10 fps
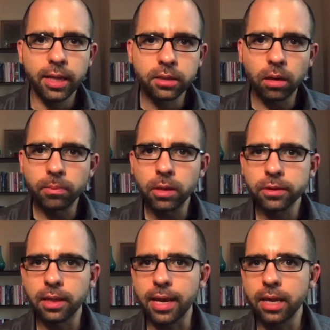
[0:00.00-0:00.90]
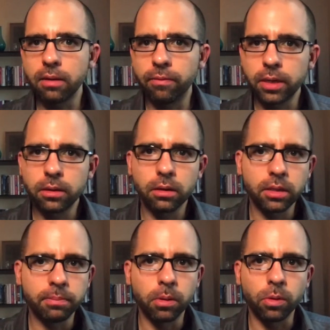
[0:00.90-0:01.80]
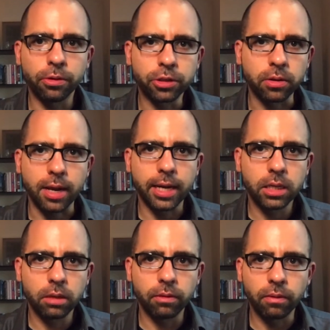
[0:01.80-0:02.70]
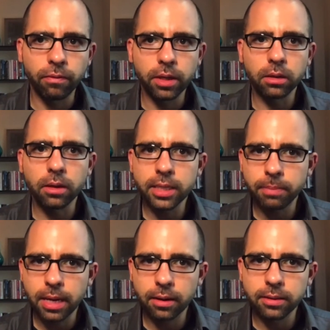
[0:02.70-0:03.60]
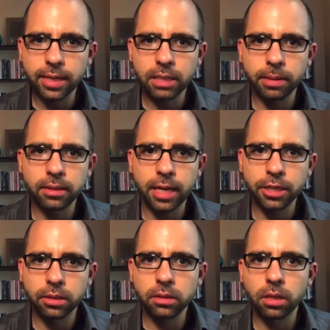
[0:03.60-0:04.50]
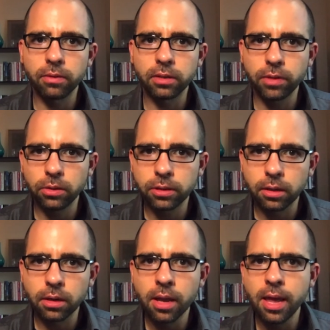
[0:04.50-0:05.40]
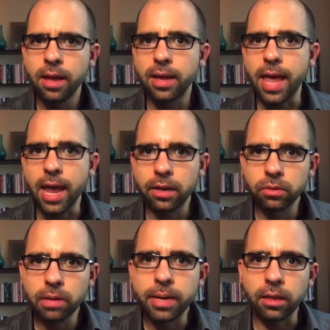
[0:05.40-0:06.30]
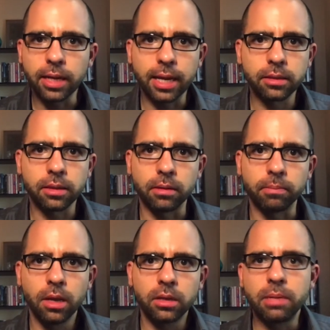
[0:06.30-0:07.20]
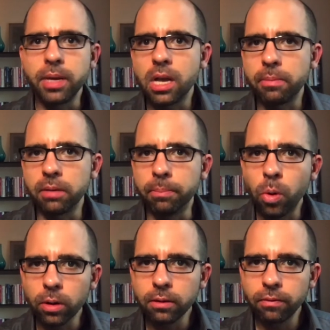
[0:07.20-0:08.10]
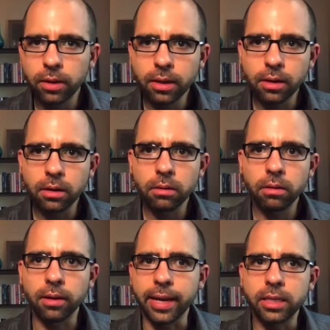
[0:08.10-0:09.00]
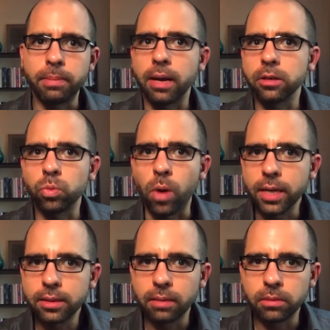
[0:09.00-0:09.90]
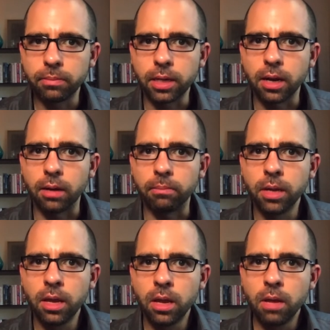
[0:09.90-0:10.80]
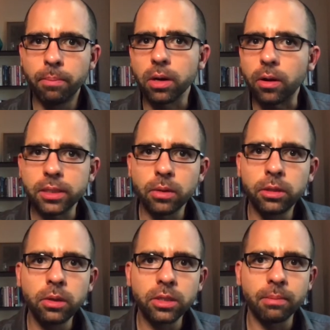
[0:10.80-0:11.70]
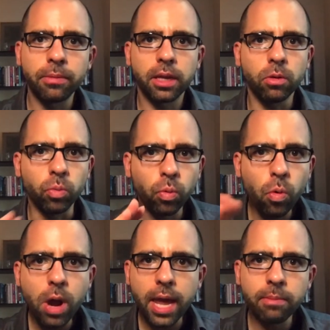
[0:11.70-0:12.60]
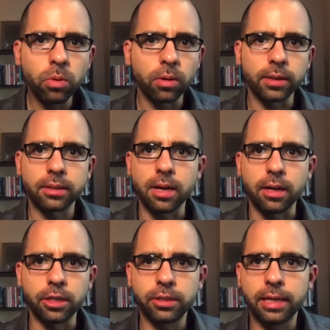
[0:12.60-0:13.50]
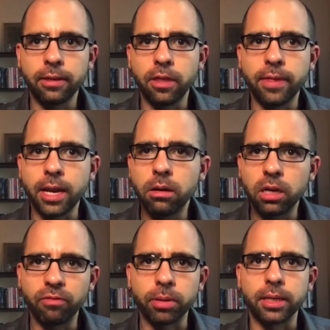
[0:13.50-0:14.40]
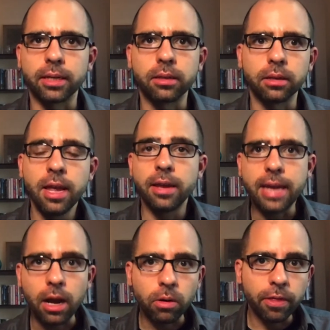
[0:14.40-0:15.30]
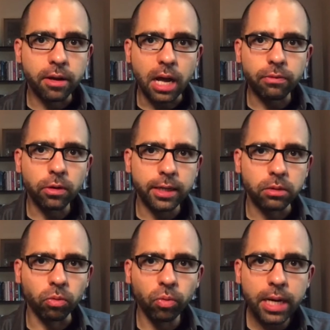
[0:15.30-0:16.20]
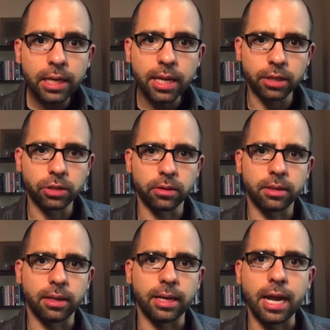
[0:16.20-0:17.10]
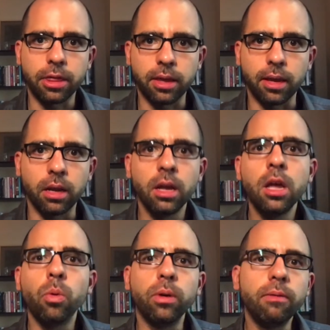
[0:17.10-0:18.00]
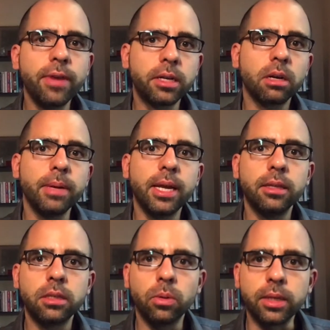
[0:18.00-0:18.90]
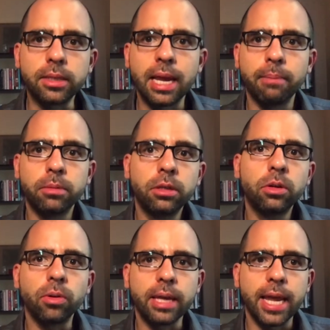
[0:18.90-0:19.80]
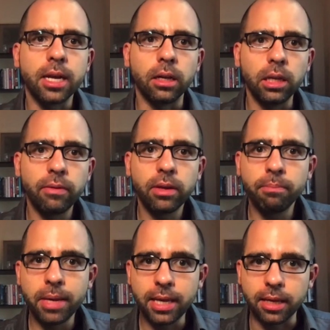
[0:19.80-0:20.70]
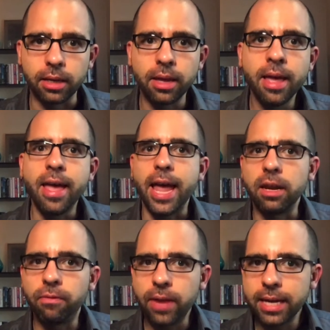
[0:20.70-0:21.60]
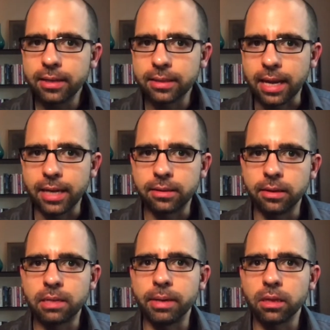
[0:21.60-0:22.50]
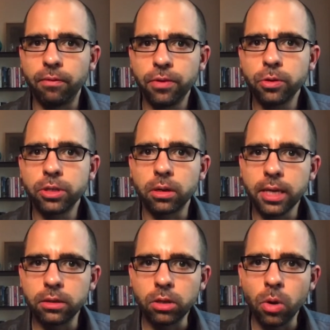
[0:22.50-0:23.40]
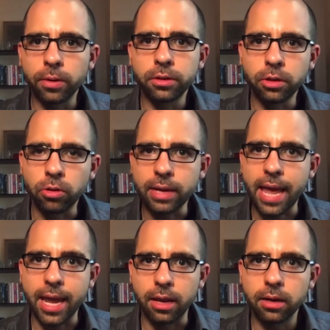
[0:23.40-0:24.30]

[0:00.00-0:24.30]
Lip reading: almost like Victor is both trying to fulfill his parents' expectations of his future and rebel against them, to become an important figure like his parents wanted him to become, but also to do something way more astonishing than they could have predicted. Now, the novel gets really interesting, I think, when Victor begins to attempt to create a living being and fantasizes about the future he's going to create,